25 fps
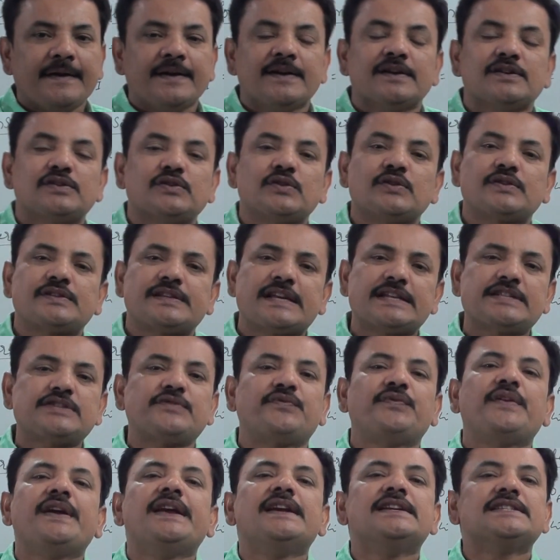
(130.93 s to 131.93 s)
So such
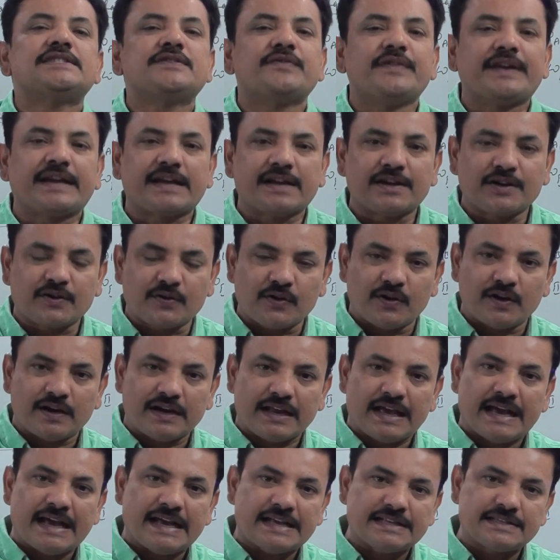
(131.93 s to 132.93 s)
fields we can call
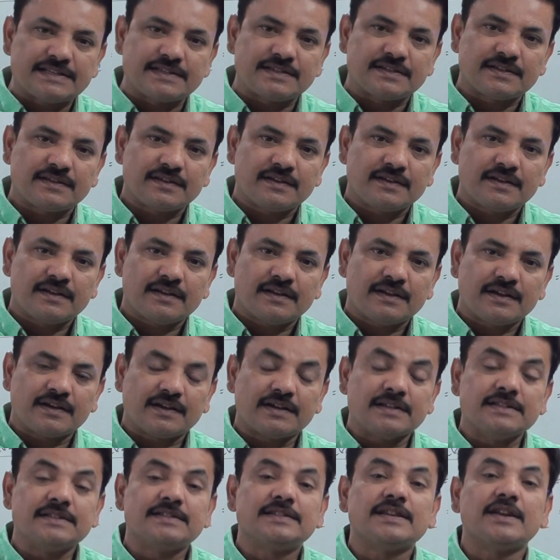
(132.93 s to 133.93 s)
as
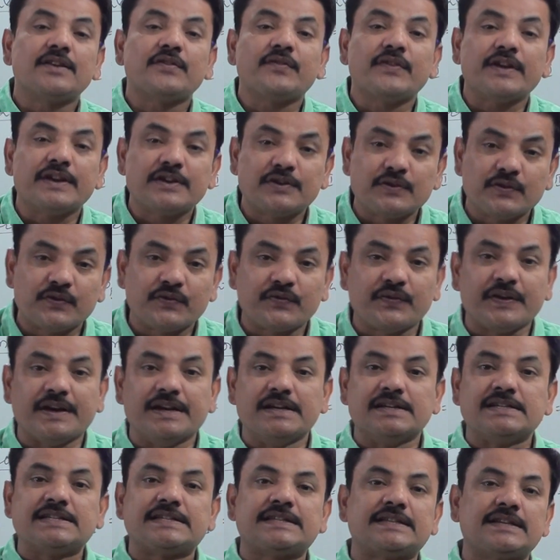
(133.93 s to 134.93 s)
conservative
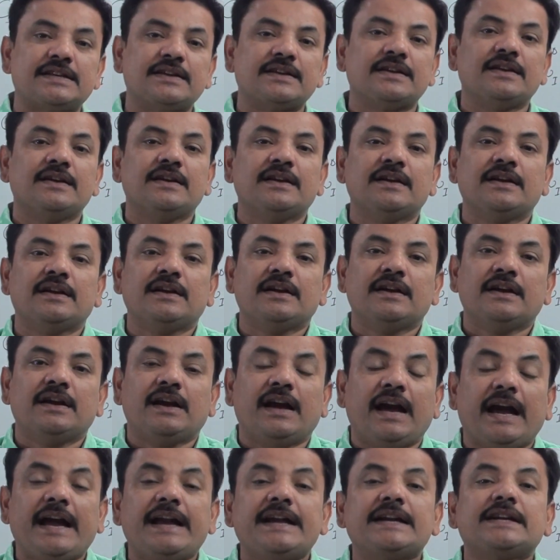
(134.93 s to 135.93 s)
fields.
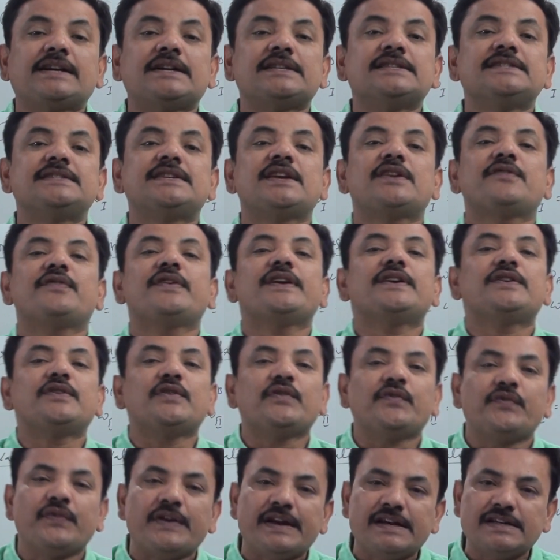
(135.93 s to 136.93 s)
And
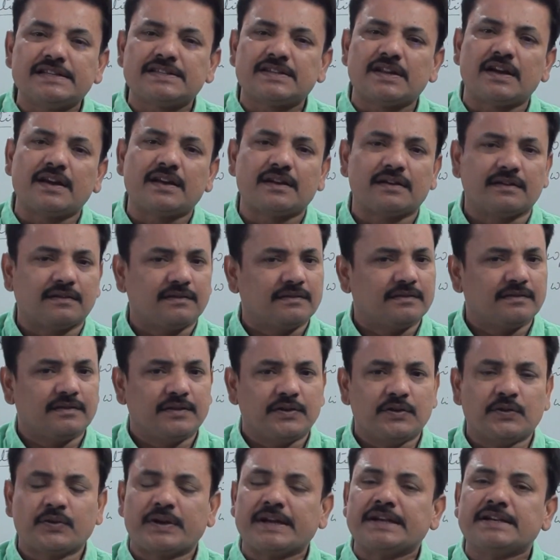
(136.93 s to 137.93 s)
conservative fields are,
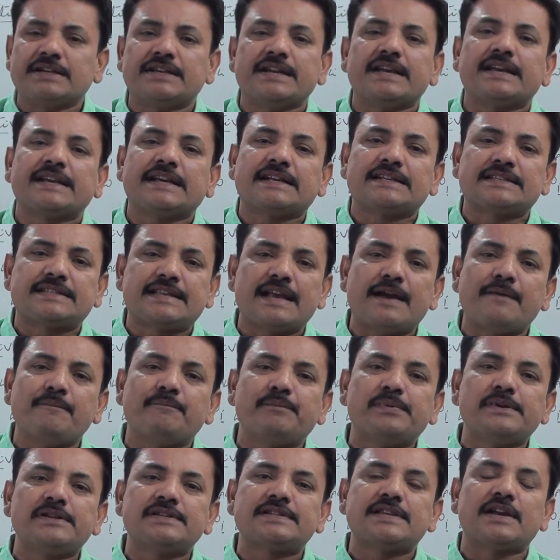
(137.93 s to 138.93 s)
you can take
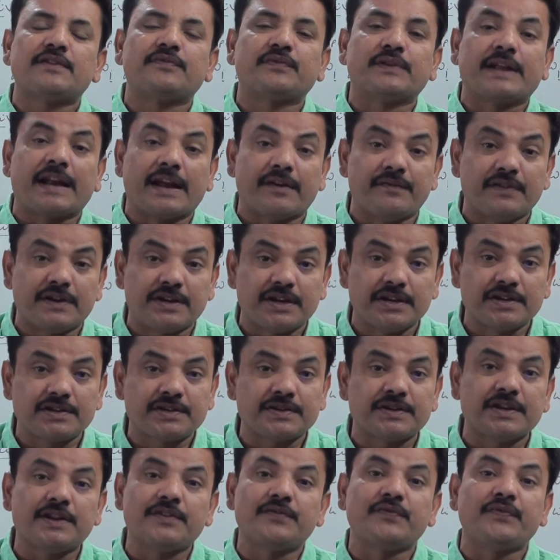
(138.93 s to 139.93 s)
examples of
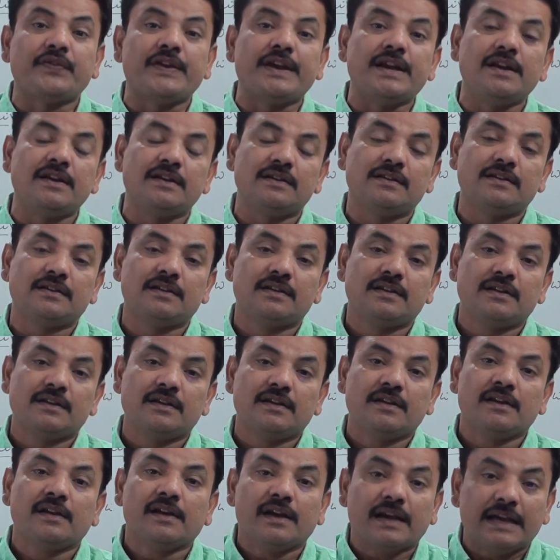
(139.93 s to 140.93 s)
gravitational field,
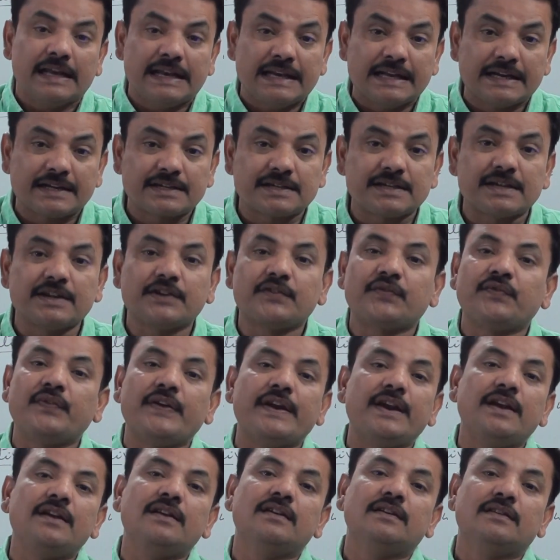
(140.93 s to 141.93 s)
electric
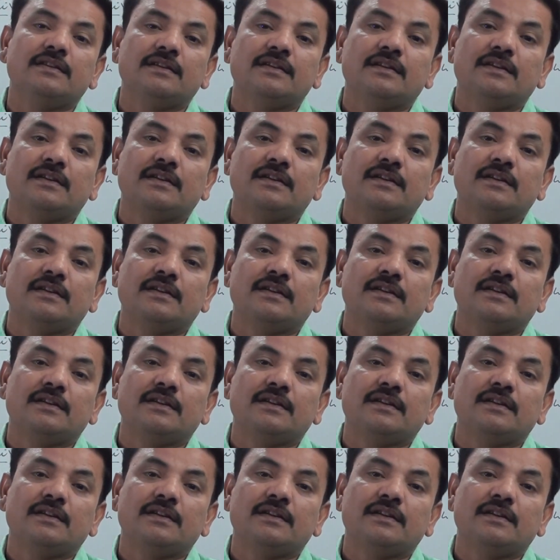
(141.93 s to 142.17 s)
field.